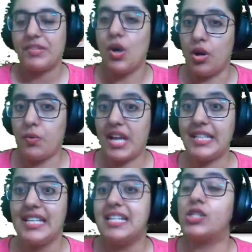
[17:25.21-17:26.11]
All right.
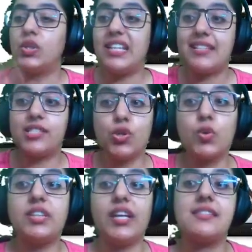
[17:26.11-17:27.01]
So these two
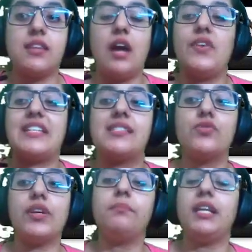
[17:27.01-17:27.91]
things are
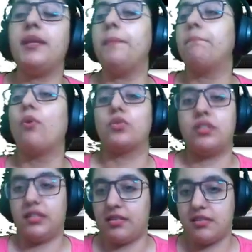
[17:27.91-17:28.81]
extremely
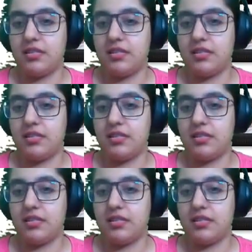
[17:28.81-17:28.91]
important.